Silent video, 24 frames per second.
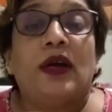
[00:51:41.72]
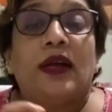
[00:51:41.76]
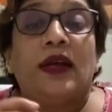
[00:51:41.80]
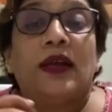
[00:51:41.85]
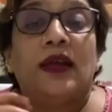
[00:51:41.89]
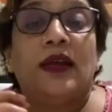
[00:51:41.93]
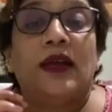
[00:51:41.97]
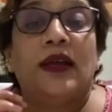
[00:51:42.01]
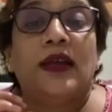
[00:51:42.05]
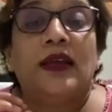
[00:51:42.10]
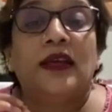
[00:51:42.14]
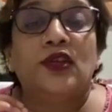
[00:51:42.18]

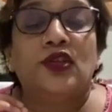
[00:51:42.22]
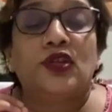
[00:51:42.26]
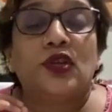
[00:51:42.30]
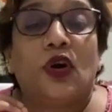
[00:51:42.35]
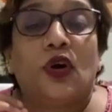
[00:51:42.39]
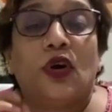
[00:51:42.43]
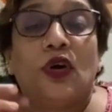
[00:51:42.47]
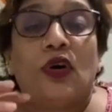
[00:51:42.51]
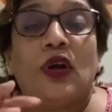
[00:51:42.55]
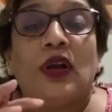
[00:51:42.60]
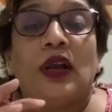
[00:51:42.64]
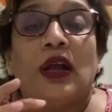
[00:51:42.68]
It is
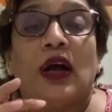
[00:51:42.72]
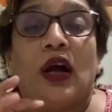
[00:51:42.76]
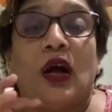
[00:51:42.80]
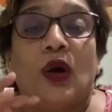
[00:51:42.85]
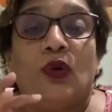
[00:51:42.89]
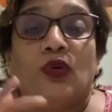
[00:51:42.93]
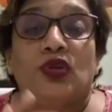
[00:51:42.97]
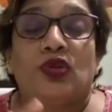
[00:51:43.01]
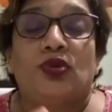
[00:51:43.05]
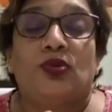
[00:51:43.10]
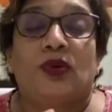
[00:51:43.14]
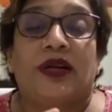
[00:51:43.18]
all
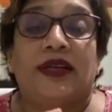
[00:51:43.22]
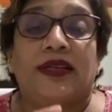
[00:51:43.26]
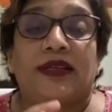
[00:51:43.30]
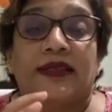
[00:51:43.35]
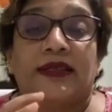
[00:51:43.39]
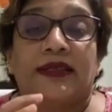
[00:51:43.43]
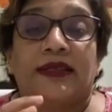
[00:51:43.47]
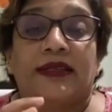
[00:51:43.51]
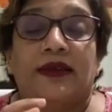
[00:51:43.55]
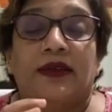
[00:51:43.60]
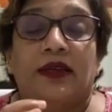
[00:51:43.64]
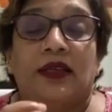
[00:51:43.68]
how to
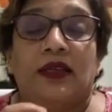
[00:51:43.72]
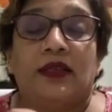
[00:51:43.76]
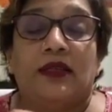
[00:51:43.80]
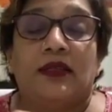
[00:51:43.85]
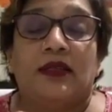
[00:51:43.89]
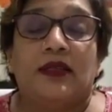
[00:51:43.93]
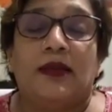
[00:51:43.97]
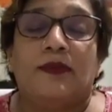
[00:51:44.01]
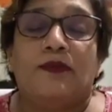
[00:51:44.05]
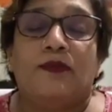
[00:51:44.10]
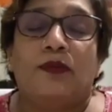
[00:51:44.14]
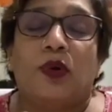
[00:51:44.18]
understand. It is
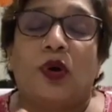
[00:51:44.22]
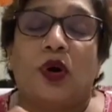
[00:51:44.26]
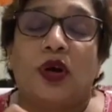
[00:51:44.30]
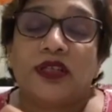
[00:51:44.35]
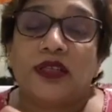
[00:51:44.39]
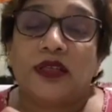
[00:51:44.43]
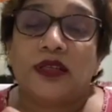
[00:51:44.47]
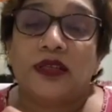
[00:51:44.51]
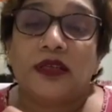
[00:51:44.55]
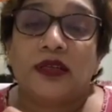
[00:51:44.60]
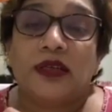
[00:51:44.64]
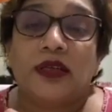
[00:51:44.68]

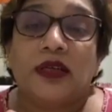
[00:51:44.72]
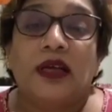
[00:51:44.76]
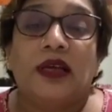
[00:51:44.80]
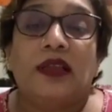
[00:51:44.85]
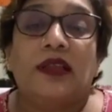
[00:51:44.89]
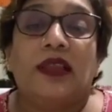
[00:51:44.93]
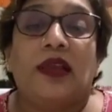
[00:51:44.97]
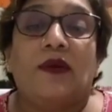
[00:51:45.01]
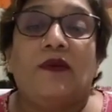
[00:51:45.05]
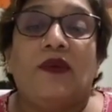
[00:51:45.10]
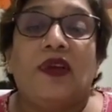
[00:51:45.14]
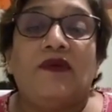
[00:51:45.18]
important
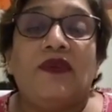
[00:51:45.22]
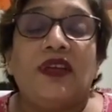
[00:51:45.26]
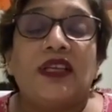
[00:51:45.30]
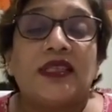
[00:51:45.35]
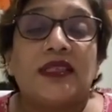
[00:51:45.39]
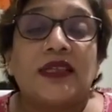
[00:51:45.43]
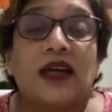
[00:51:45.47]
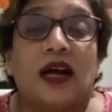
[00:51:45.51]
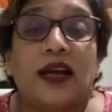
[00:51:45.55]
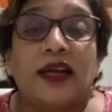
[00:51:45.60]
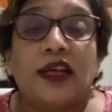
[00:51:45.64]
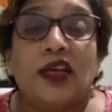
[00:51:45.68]
that when we
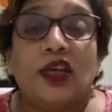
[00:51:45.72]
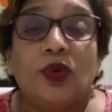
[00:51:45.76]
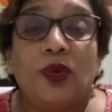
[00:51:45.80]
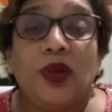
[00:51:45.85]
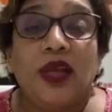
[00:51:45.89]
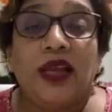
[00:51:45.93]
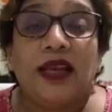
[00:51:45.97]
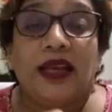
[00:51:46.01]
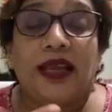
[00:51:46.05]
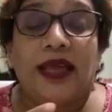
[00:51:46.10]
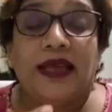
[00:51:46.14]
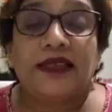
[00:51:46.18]
start
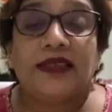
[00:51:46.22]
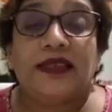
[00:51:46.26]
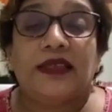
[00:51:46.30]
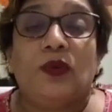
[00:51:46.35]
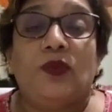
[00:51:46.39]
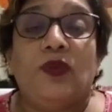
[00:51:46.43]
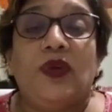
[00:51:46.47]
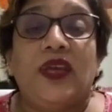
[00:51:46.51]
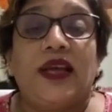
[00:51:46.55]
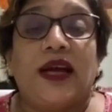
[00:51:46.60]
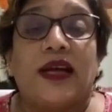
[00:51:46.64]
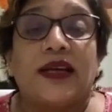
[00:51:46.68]
doing laser,
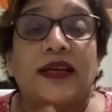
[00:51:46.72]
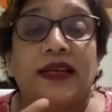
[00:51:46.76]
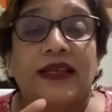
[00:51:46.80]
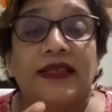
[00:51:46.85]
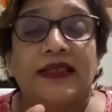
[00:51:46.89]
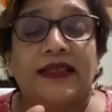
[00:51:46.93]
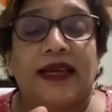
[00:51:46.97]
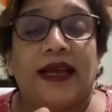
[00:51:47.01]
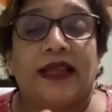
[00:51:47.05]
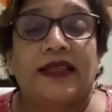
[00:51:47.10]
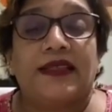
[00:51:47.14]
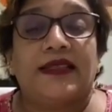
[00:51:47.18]
we
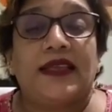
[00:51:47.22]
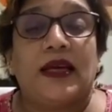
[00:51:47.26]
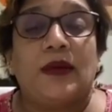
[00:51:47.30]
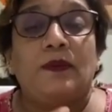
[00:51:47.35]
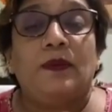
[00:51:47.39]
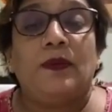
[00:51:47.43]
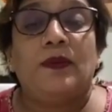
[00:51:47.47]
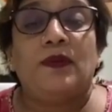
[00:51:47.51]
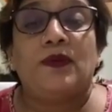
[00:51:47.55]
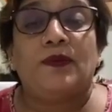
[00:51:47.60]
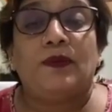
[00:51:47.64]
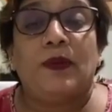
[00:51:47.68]
understand
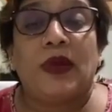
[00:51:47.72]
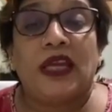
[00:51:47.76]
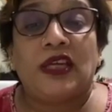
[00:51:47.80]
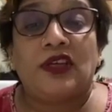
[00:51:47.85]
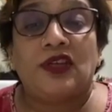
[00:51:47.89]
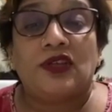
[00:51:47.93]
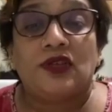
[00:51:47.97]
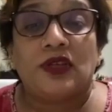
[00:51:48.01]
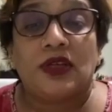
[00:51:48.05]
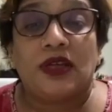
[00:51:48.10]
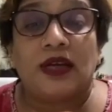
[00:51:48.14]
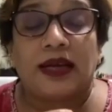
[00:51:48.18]
some
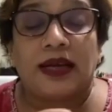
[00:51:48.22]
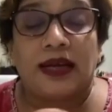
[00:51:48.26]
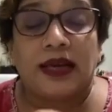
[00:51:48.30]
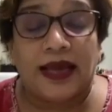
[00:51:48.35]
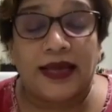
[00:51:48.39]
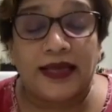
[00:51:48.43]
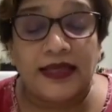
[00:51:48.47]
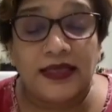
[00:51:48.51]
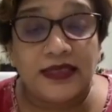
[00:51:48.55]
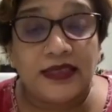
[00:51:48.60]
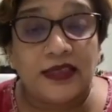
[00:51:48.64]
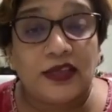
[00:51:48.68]

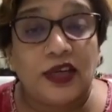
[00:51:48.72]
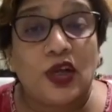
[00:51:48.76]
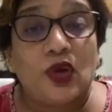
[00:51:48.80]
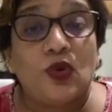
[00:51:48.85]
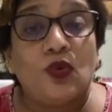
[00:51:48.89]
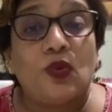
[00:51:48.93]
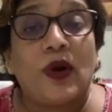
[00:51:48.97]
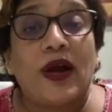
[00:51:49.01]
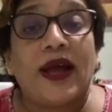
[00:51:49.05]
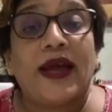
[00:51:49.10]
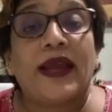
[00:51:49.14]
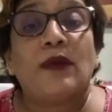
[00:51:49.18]
clients
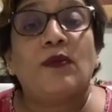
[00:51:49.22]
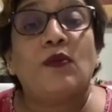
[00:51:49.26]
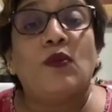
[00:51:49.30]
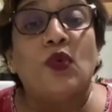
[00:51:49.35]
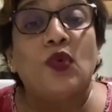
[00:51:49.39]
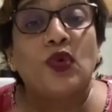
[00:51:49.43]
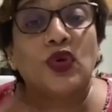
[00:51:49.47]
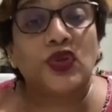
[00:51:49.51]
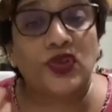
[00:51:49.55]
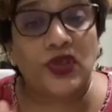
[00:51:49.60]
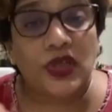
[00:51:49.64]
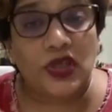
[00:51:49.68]
require
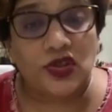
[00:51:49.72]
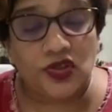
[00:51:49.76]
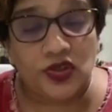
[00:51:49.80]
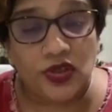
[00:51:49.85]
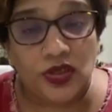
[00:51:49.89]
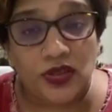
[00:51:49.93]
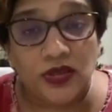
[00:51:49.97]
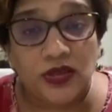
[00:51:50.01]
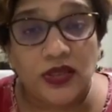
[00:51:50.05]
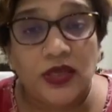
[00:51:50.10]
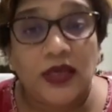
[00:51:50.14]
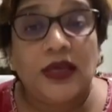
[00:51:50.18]
more
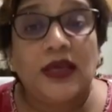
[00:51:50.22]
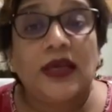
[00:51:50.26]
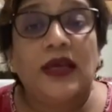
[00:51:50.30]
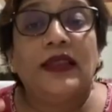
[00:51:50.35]
sessions.